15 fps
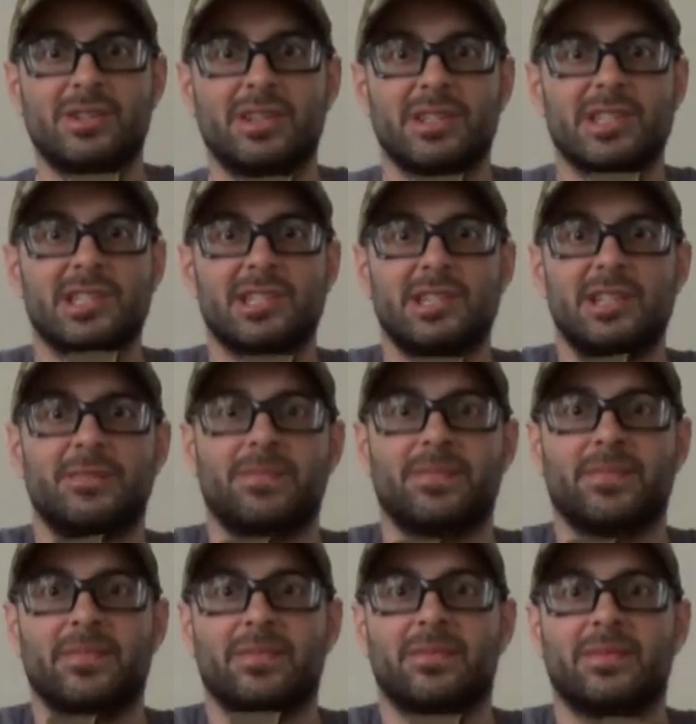You can see
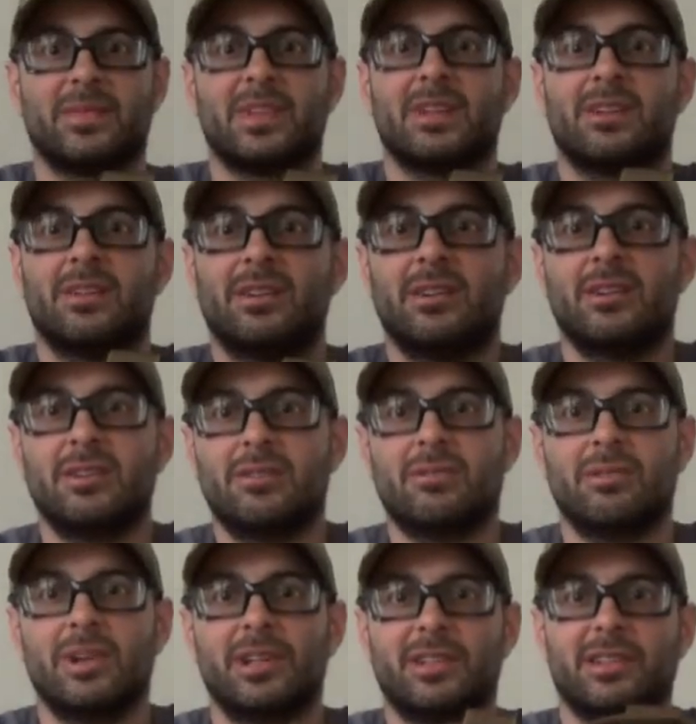
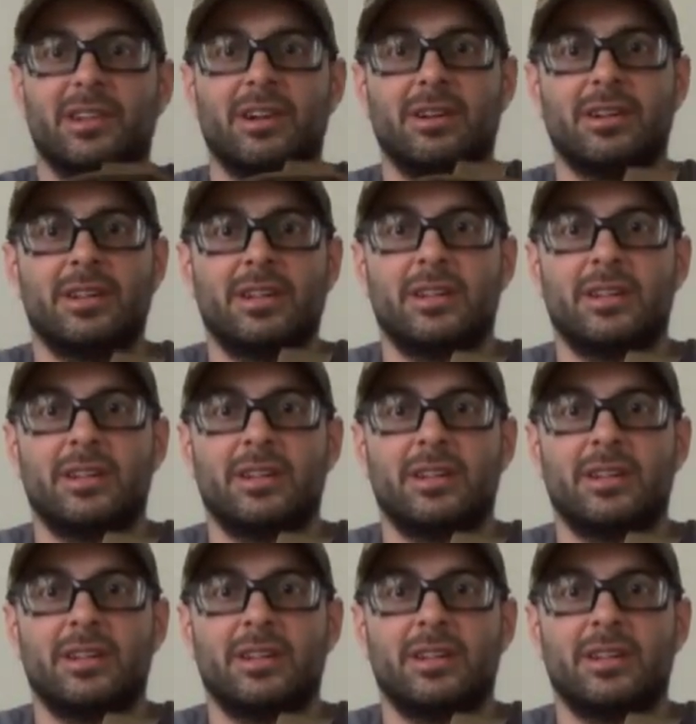right there.